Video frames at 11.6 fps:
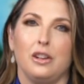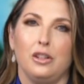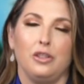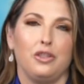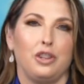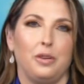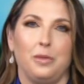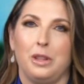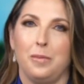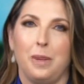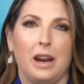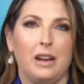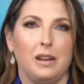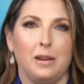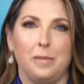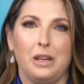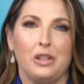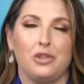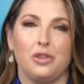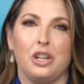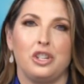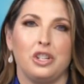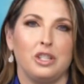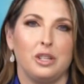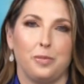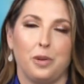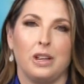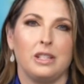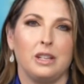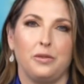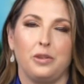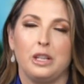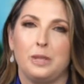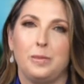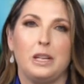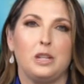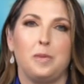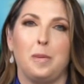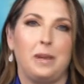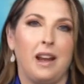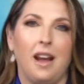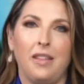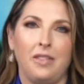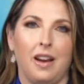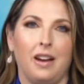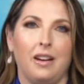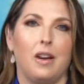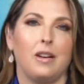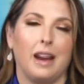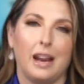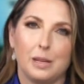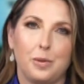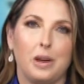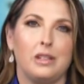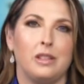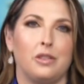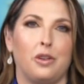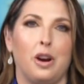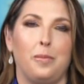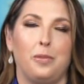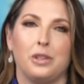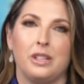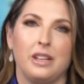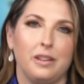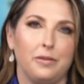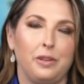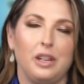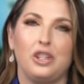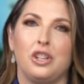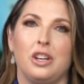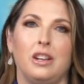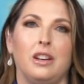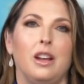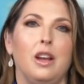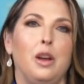in collusion with the Biden administration suppressing free speech. But beyond that, our gas prices are up. We're seeing inflation.